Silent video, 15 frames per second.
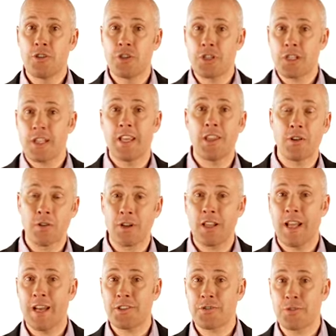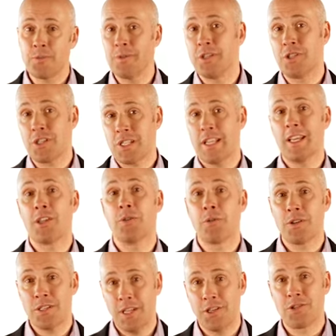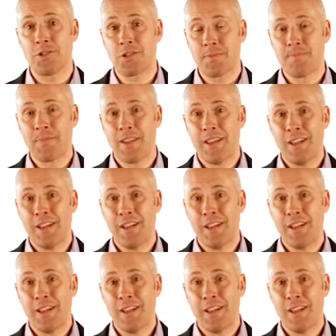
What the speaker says: just like your classroom and just like your teachers.